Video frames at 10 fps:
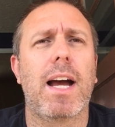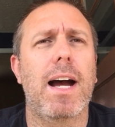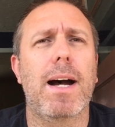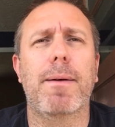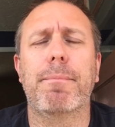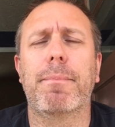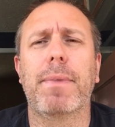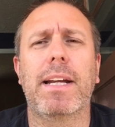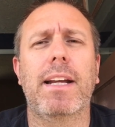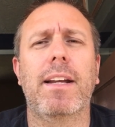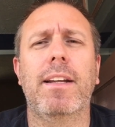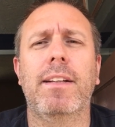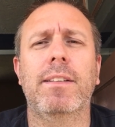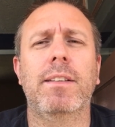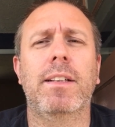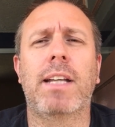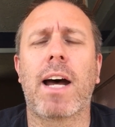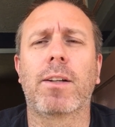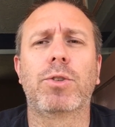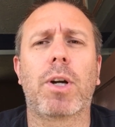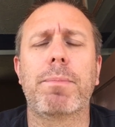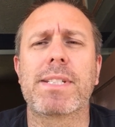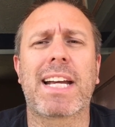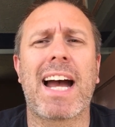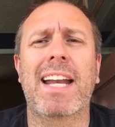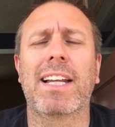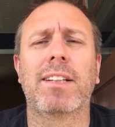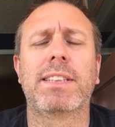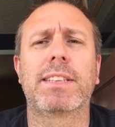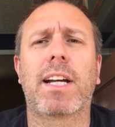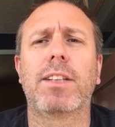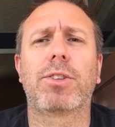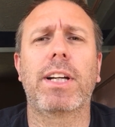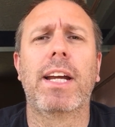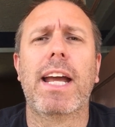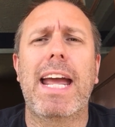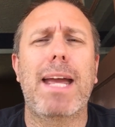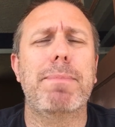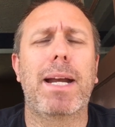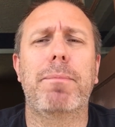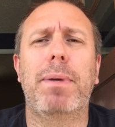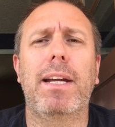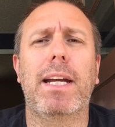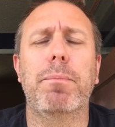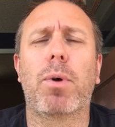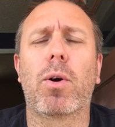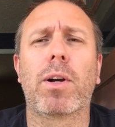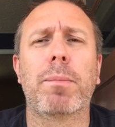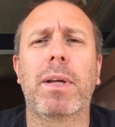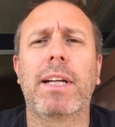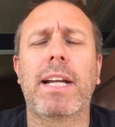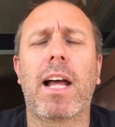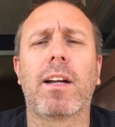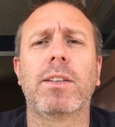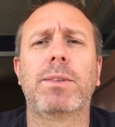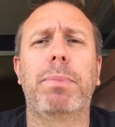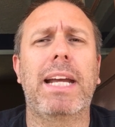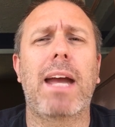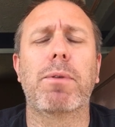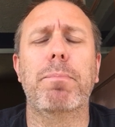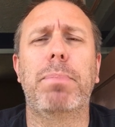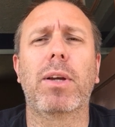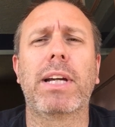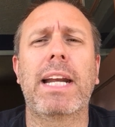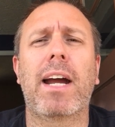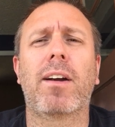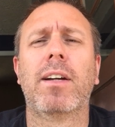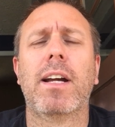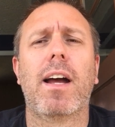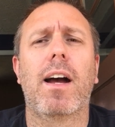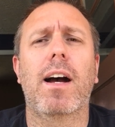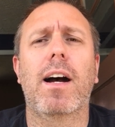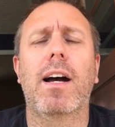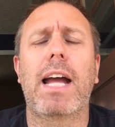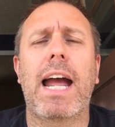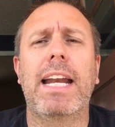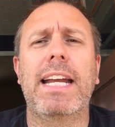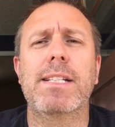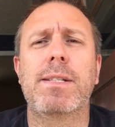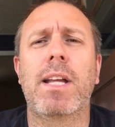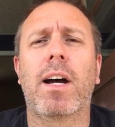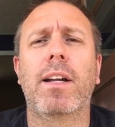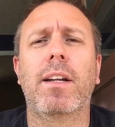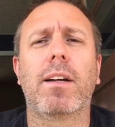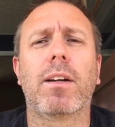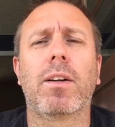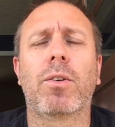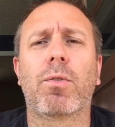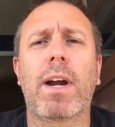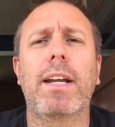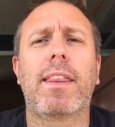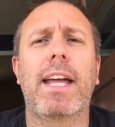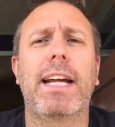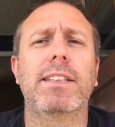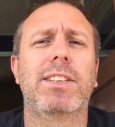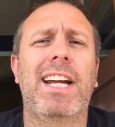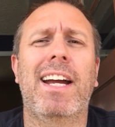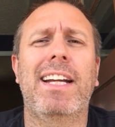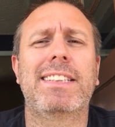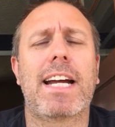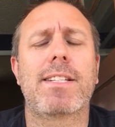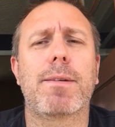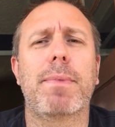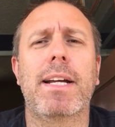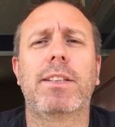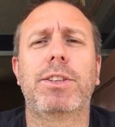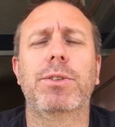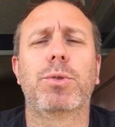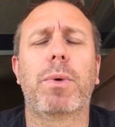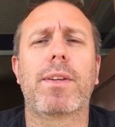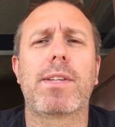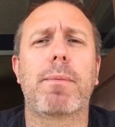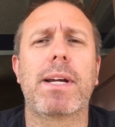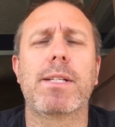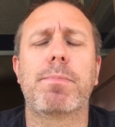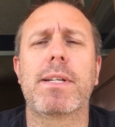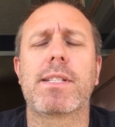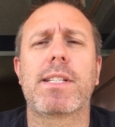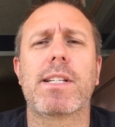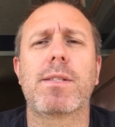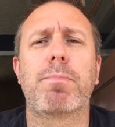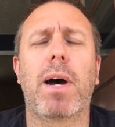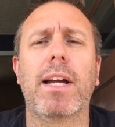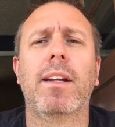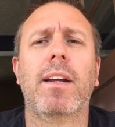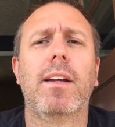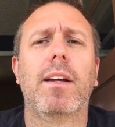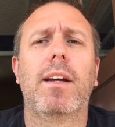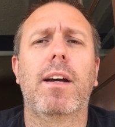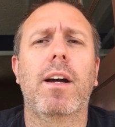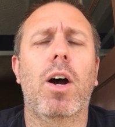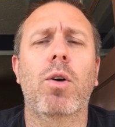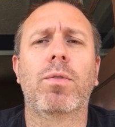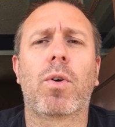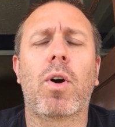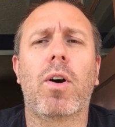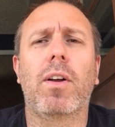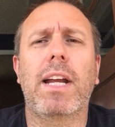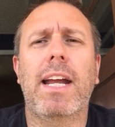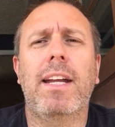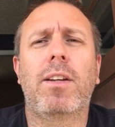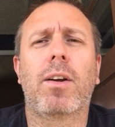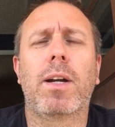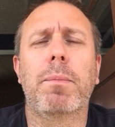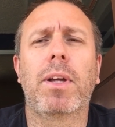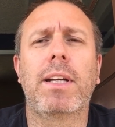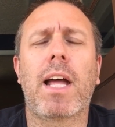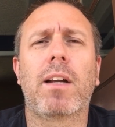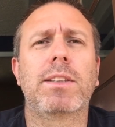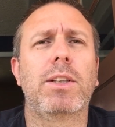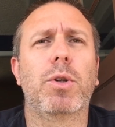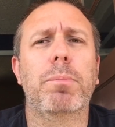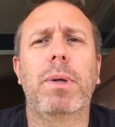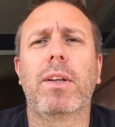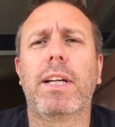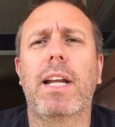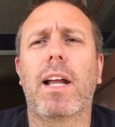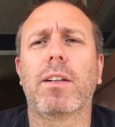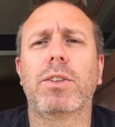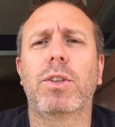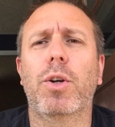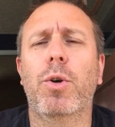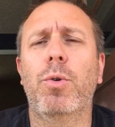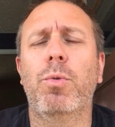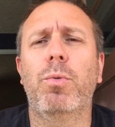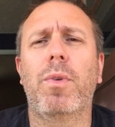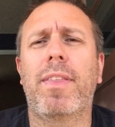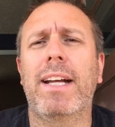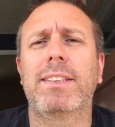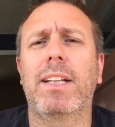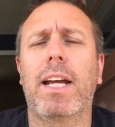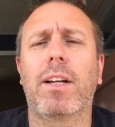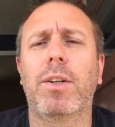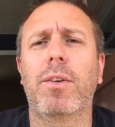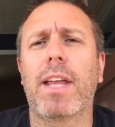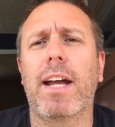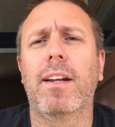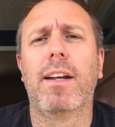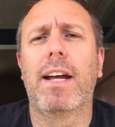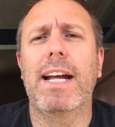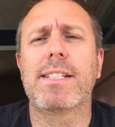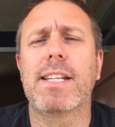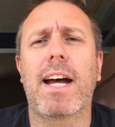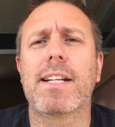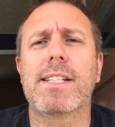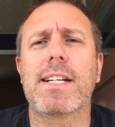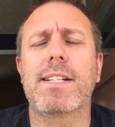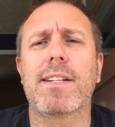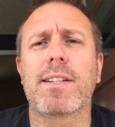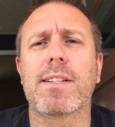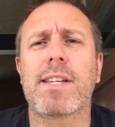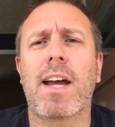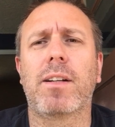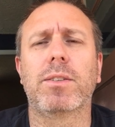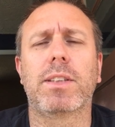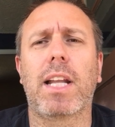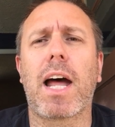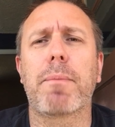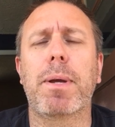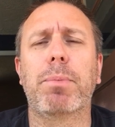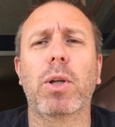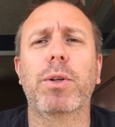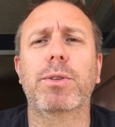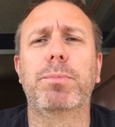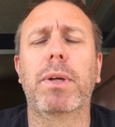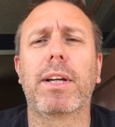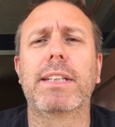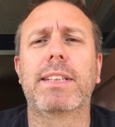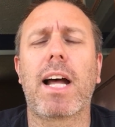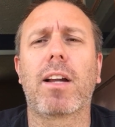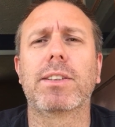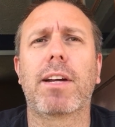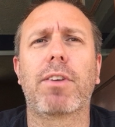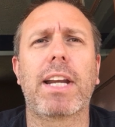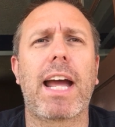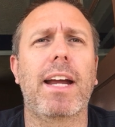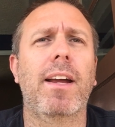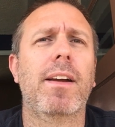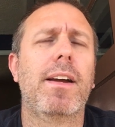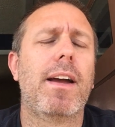Donald Trump is a guy that loves his country. He made it big. He borrowed $1 million, became a billionaire, and he's done great things. Yeah, he's had some issues with some of his businesses, but overall, he turned $1 million into $1 billion. Who thinks that they could do that? It's not as easy as it sounds. A lot of people lose millions of dollars every day.